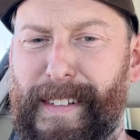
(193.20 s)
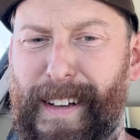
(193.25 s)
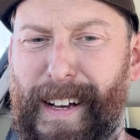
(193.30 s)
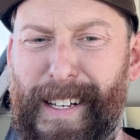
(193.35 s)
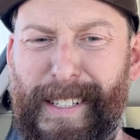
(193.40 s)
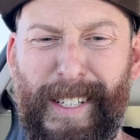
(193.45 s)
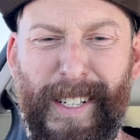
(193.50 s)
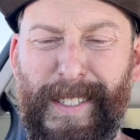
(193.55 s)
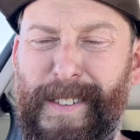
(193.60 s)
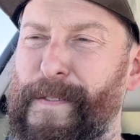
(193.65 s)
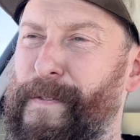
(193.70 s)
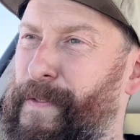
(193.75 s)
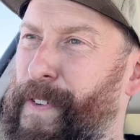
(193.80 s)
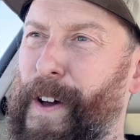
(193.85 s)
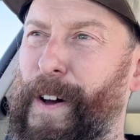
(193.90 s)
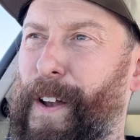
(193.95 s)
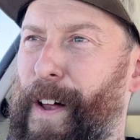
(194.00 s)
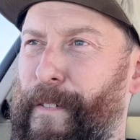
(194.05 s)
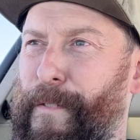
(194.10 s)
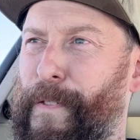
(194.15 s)
it doesn't
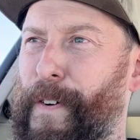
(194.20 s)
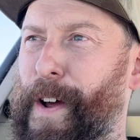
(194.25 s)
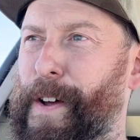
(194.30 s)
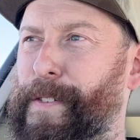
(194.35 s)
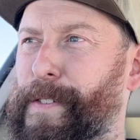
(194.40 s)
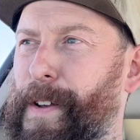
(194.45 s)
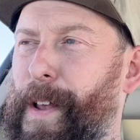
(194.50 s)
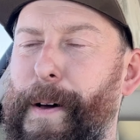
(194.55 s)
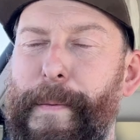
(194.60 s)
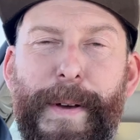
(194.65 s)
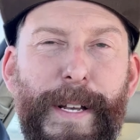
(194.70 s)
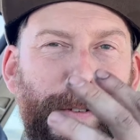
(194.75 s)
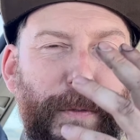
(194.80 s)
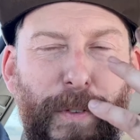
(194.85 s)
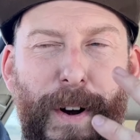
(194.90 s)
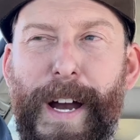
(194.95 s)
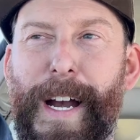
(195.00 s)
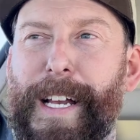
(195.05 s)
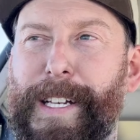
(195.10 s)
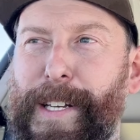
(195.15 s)
feel like 300. I mean, it's
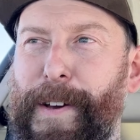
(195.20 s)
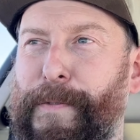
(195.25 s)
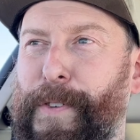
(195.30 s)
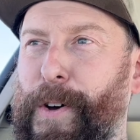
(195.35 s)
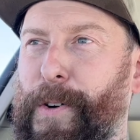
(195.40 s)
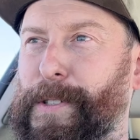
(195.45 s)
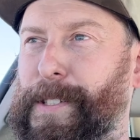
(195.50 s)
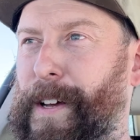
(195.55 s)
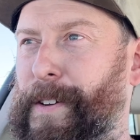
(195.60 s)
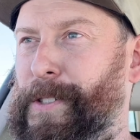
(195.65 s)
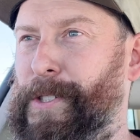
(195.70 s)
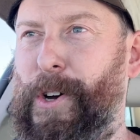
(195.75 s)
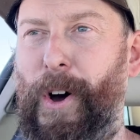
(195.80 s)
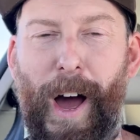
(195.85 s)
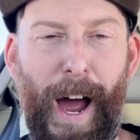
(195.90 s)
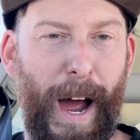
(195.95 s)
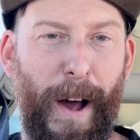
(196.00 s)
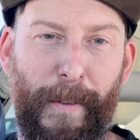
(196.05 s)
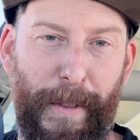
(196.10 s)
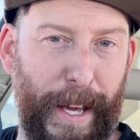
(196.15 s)
really difficult. I just
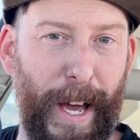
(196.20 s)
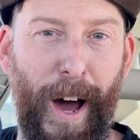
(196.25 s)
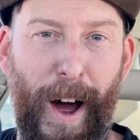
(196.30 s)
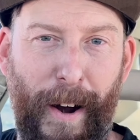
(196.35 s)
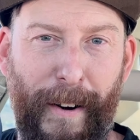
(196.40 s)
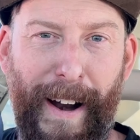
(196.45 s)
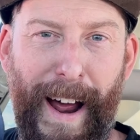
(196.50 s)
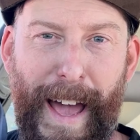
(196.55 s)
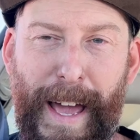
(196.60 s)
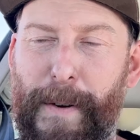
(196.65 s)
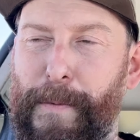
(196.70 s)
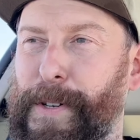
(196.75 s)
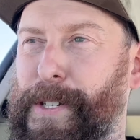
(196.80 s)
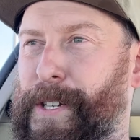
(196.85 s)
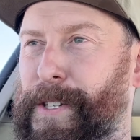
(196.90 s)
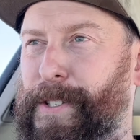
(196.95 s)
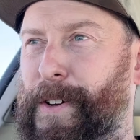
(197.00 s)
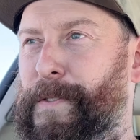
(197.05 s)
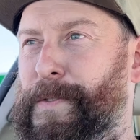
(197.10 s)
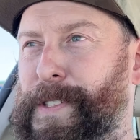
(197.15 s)
got out the R8, which
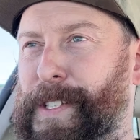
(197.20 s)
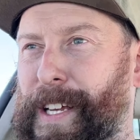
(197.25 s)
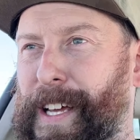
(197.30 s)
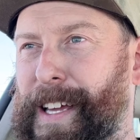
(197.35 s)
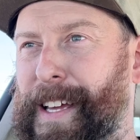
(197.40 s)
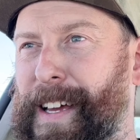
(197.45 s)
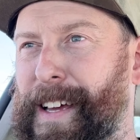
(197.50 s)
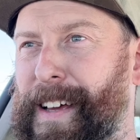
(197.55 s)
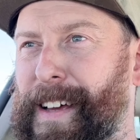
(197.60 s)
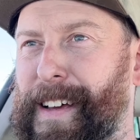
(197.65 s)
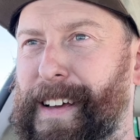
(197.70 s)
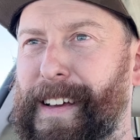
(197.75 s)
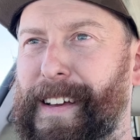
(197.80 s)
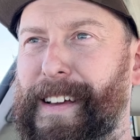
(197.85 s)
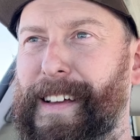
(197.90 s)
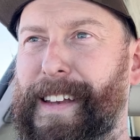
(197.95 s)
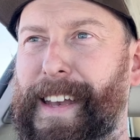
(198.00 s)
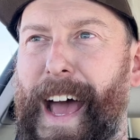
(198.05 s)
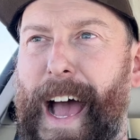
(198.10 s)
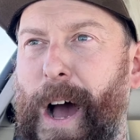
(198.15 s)
is obviously
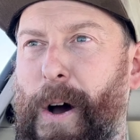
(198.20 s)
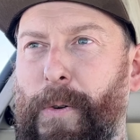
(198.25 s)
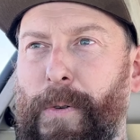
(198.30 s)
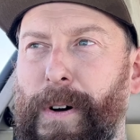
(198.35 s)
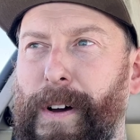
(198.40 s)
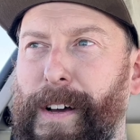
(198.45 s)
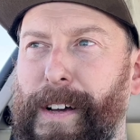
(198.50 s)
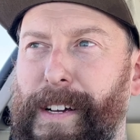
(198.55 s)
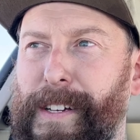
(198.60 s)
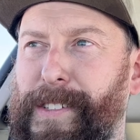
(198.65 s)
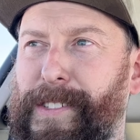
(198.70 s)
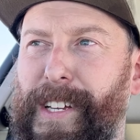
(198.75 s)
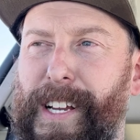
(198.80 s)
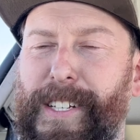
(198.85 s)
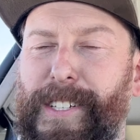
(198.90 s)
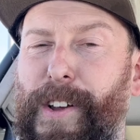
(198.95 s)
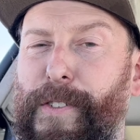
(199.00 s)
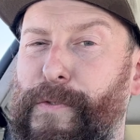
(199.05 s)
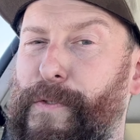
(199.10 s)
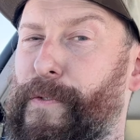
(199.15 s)
now
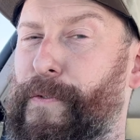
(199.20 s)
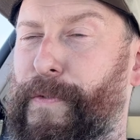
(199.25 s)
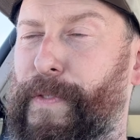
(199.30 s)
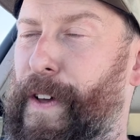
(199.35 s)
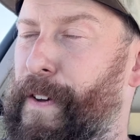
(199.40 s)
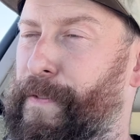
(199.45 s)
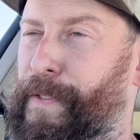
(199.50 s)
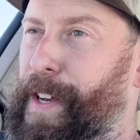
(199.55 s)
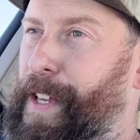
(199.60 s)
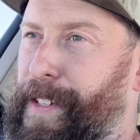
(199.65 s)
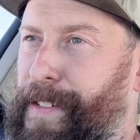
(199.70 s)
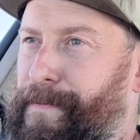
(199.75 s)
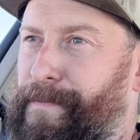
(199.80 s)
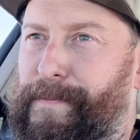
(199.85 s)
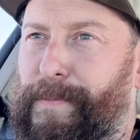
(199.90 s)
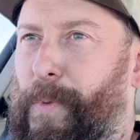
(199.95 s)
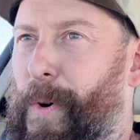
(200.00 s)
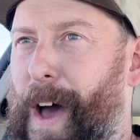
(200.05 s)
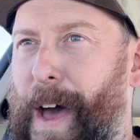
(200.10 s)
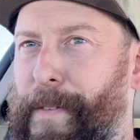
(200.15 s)
650
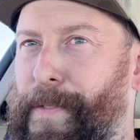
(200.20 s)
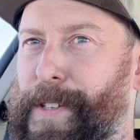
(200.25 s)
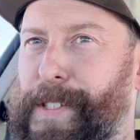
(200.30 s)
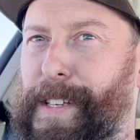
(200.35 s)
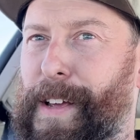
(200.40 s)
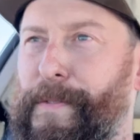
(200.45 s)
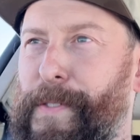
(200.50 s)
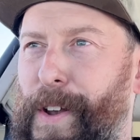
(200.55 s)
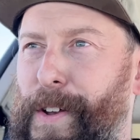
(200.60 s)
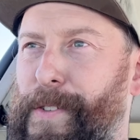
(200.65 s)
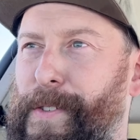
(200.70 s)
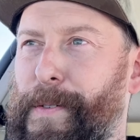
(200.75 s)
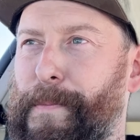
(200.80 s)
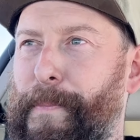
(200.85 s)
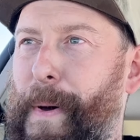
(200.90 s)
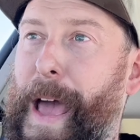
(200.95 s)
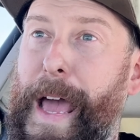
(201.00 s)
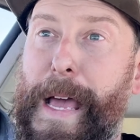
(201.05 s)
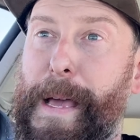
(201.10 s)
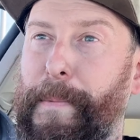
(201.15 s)
whatever, 700
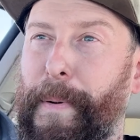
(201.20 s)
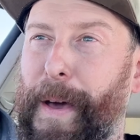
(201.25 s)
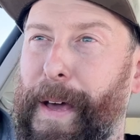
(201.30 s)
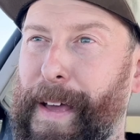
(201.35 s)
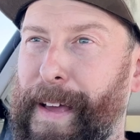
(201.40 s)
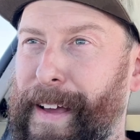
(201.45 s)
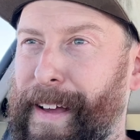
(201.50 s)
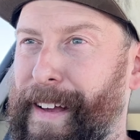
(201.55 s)
maybe,